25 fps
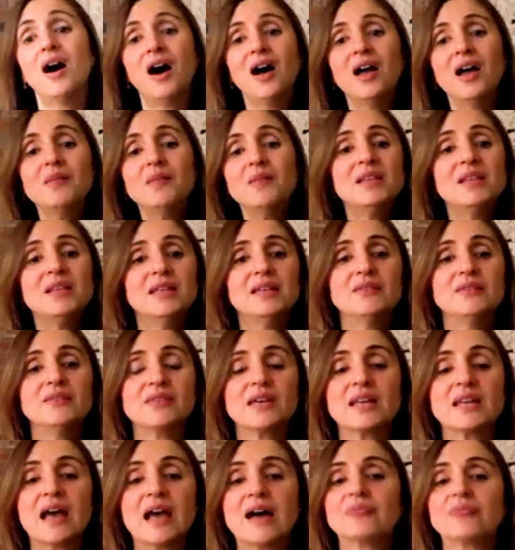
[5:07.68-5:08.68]
I believe
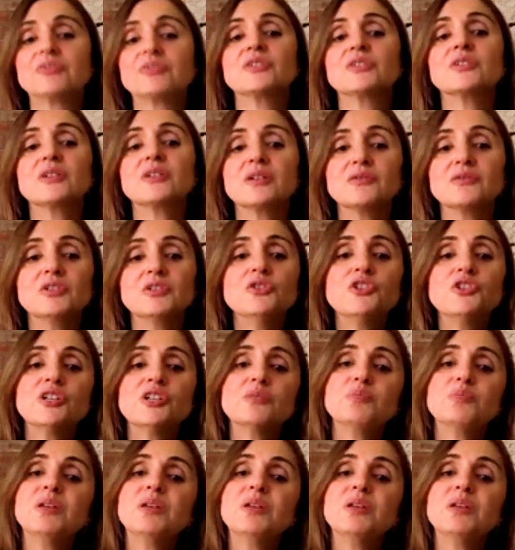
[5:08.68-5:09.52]
that after the revolution,